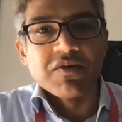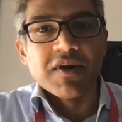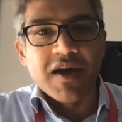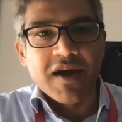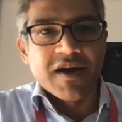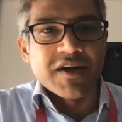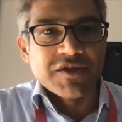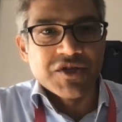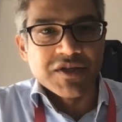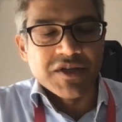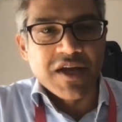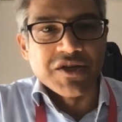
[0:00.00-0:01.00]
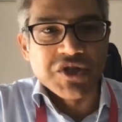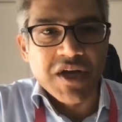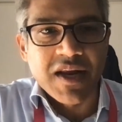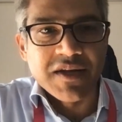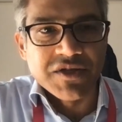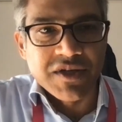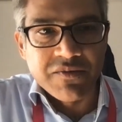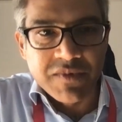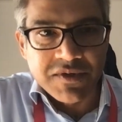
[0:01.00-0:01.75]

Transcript: large and challenging.